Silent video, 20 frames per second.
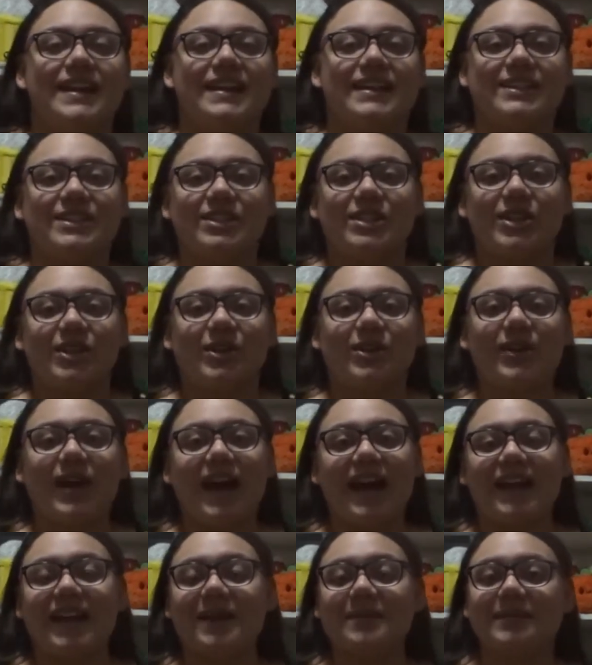so
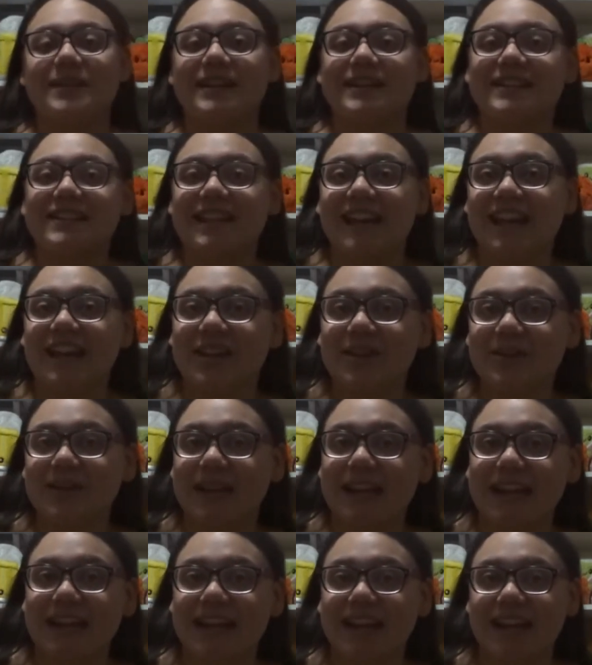I am
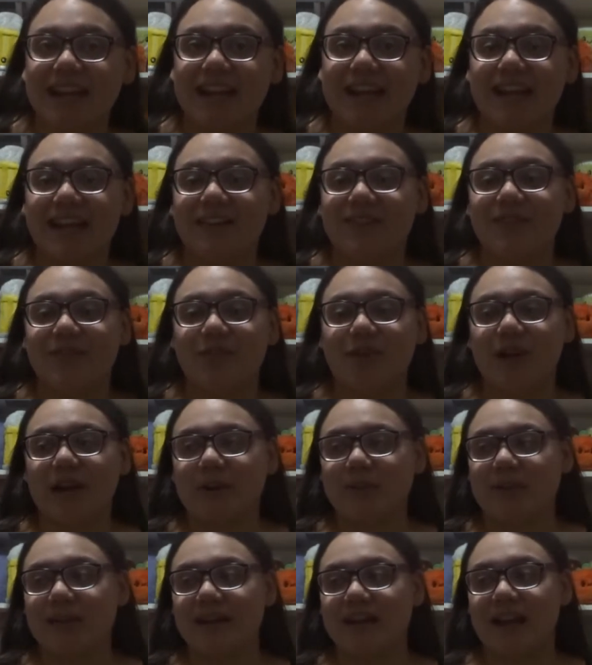continuing it
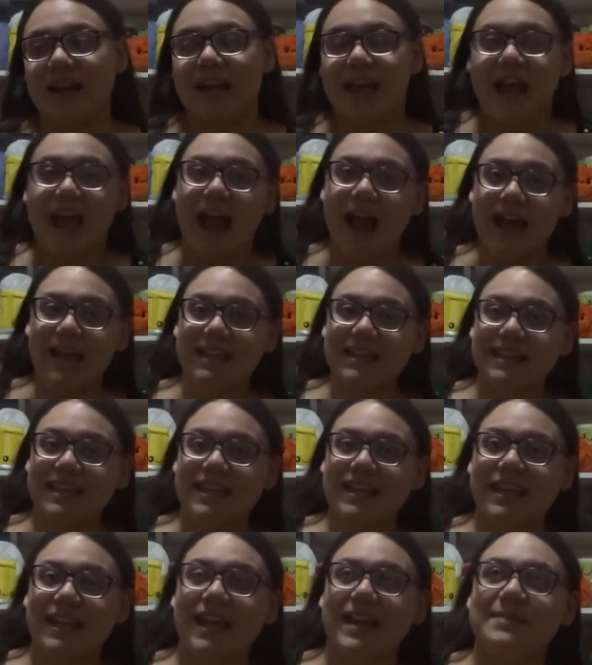forward. I
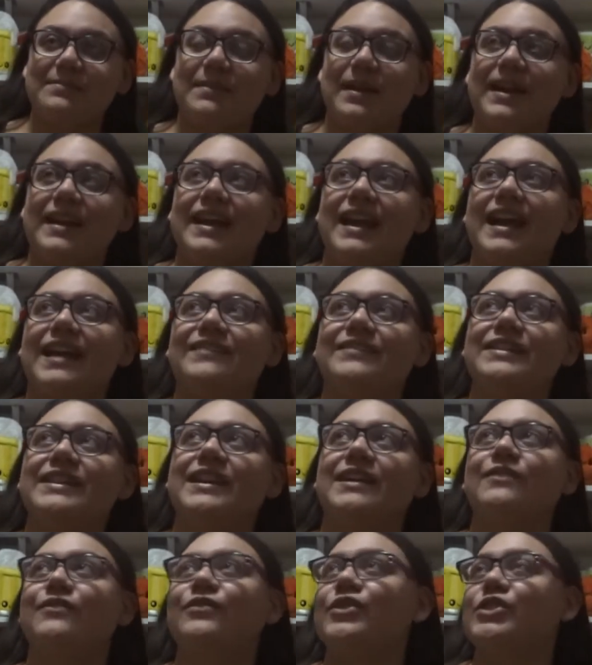think I might have
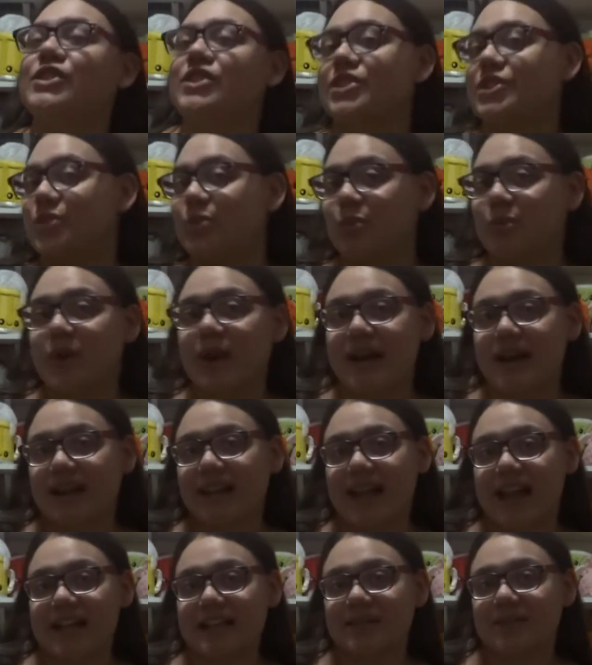enough for just one
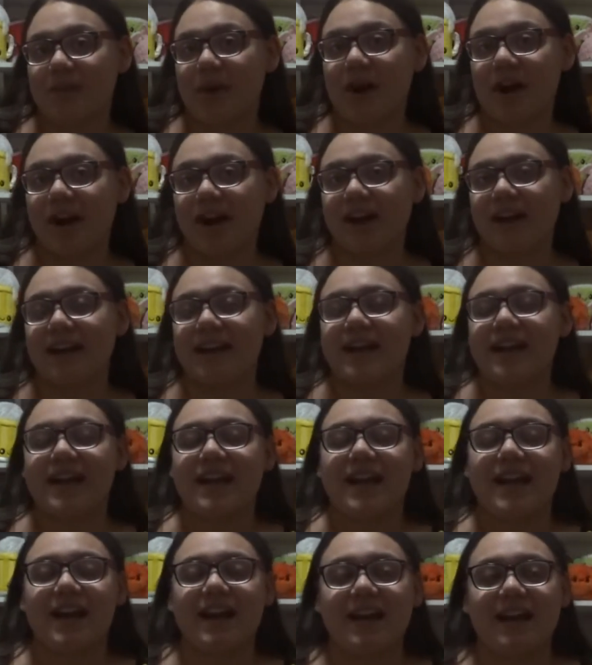last part,
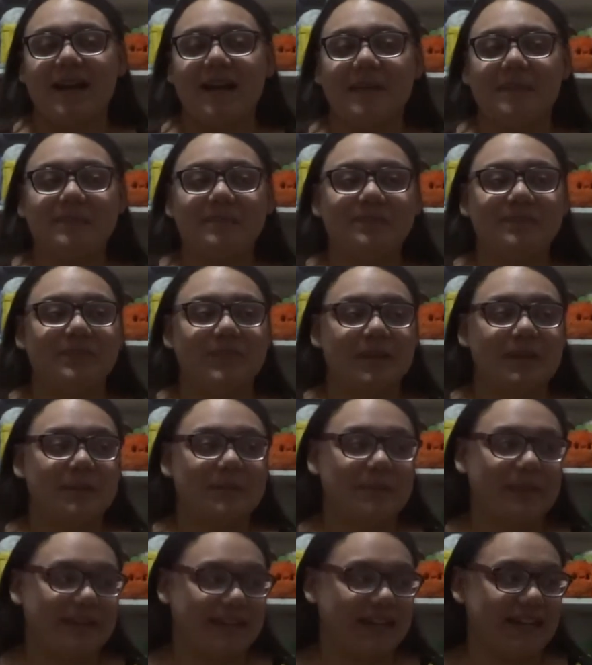
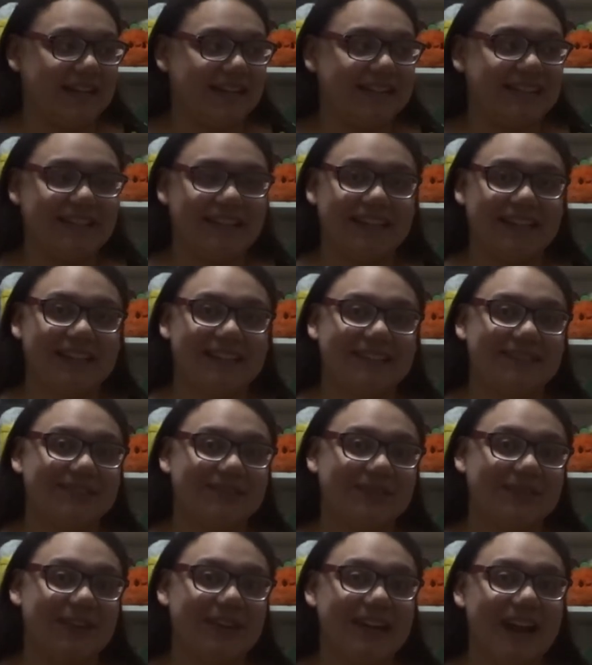but
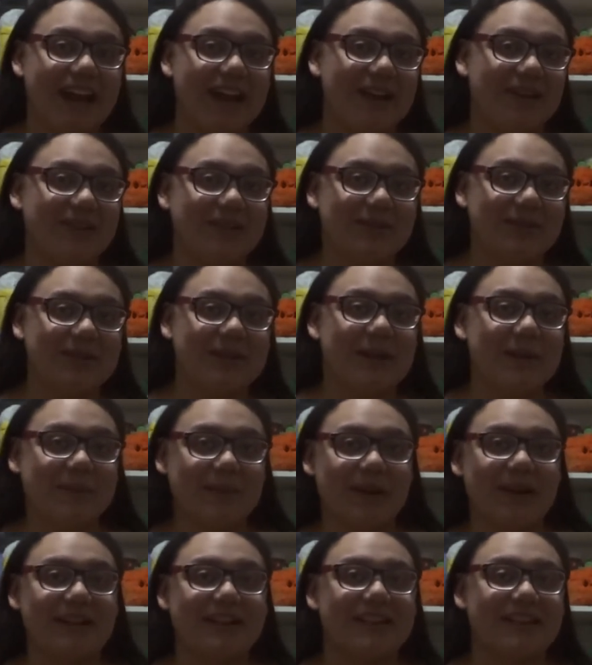for now we're on
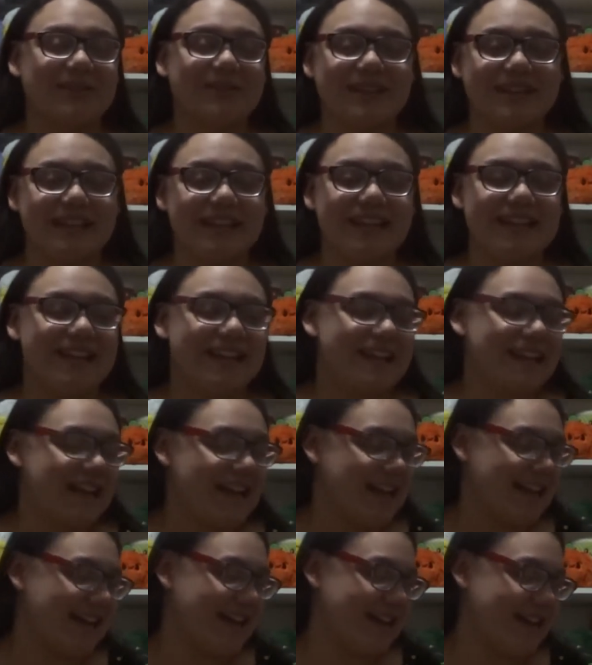part 3.
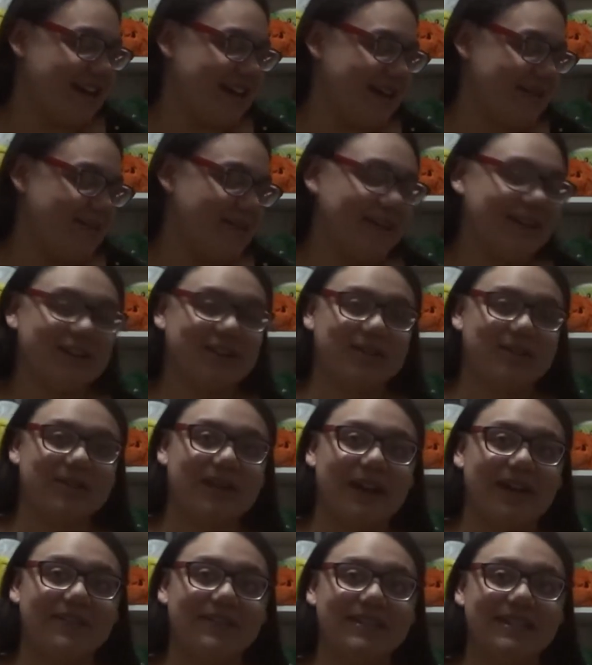I do
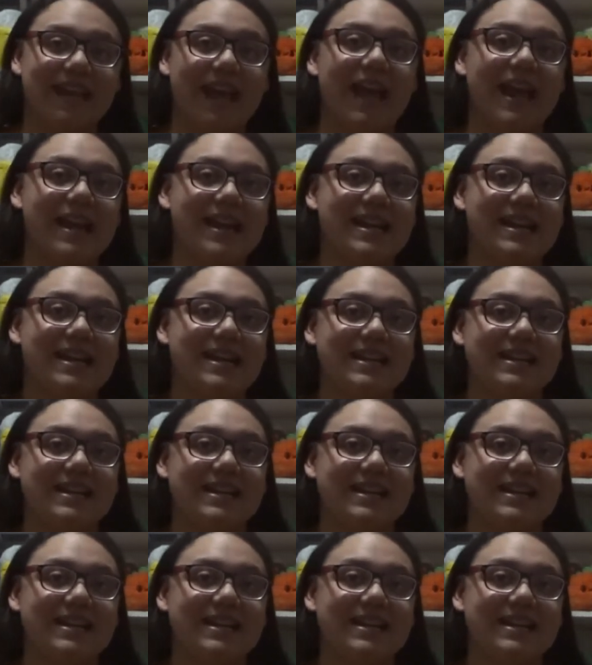have 10